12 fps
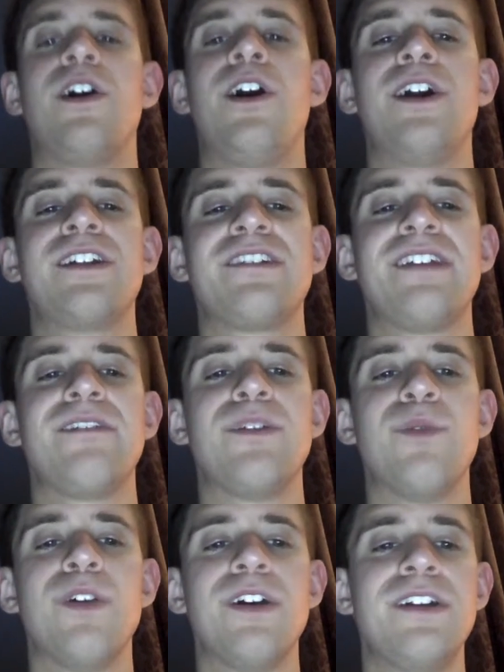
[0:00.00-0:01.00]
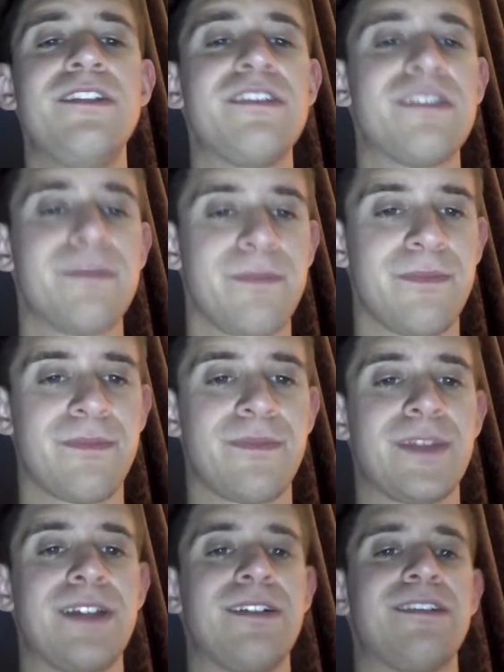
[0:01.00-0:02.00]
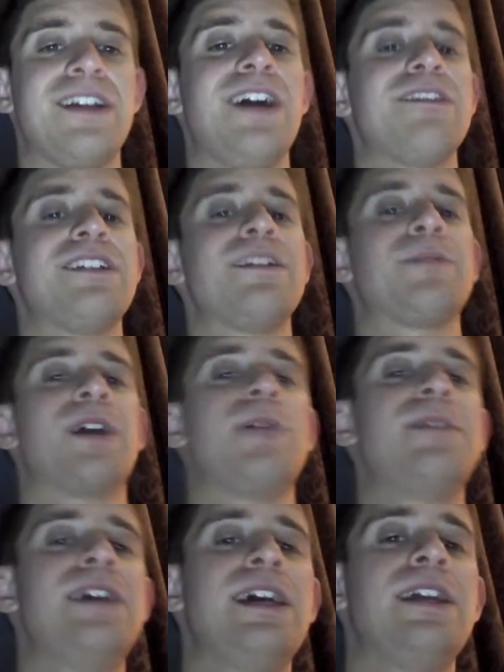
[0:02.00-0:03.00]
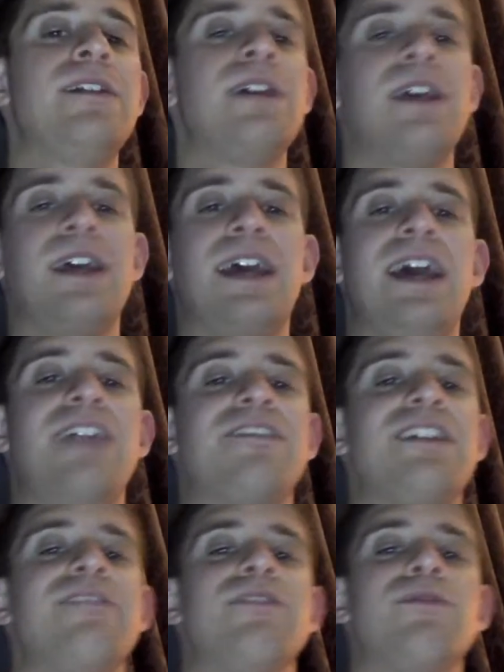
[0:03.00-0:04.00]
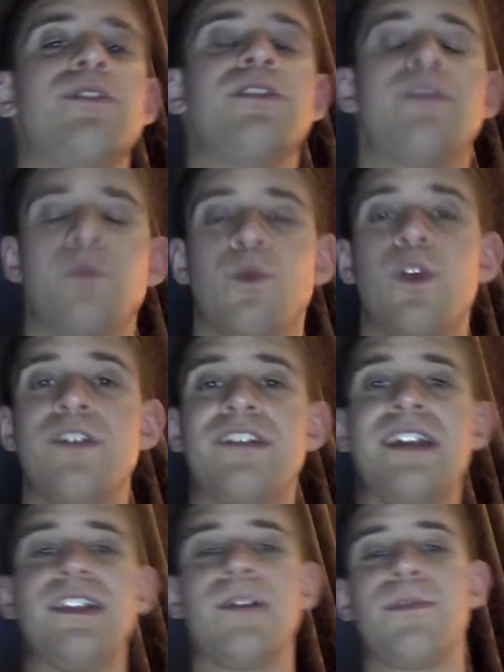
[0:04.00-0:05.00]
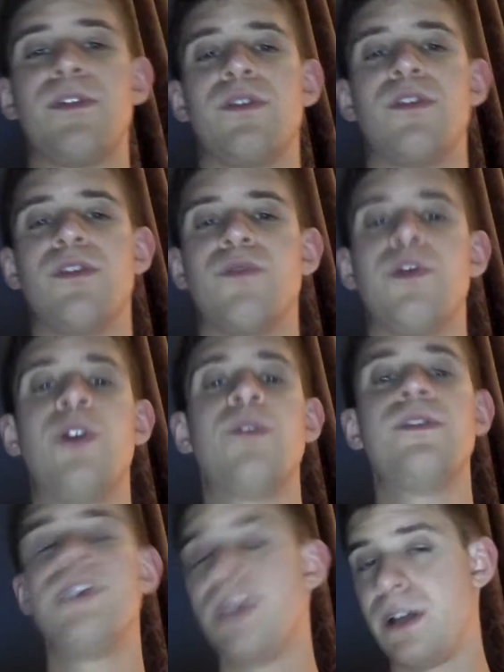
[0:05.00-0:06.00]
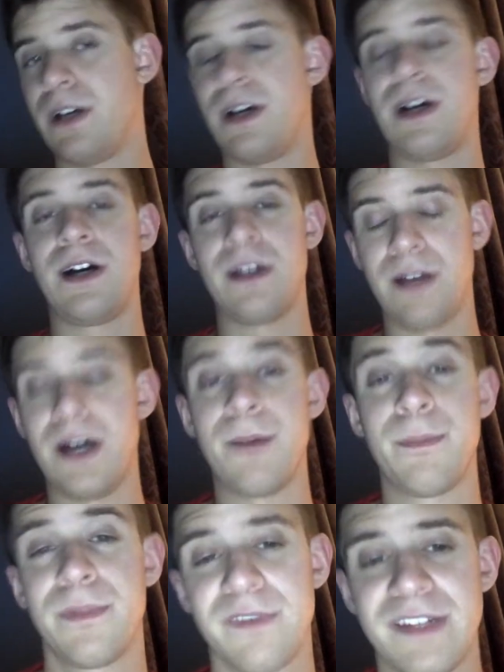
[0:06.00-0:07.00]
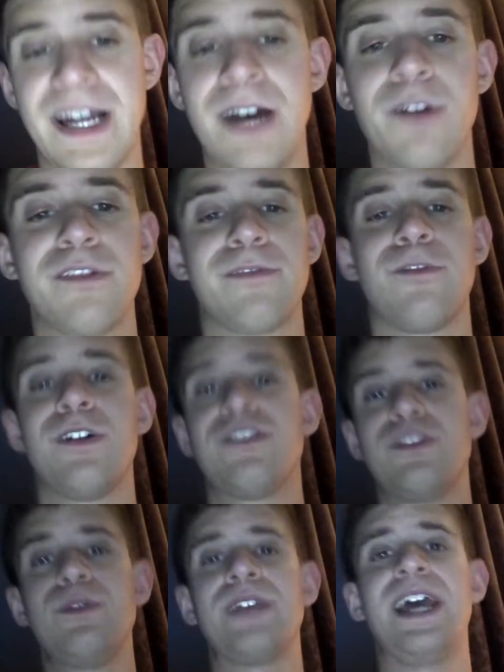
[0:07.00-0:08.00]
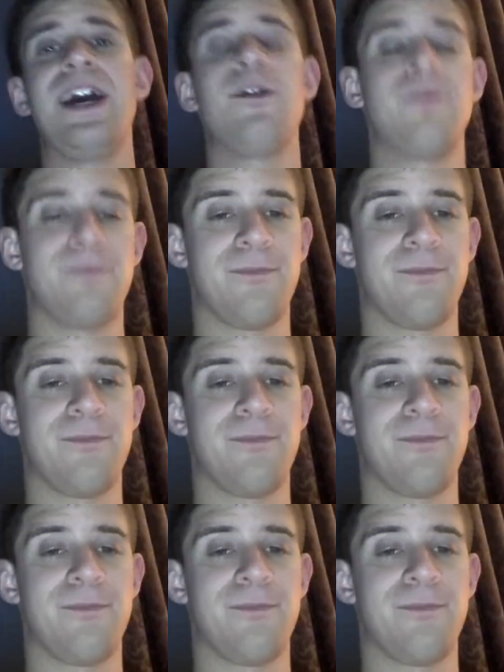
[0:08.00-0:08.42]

on Xavier Woods. Styles end up coming in, and Xavier Woods end up rolling uh, up Styles for a two count.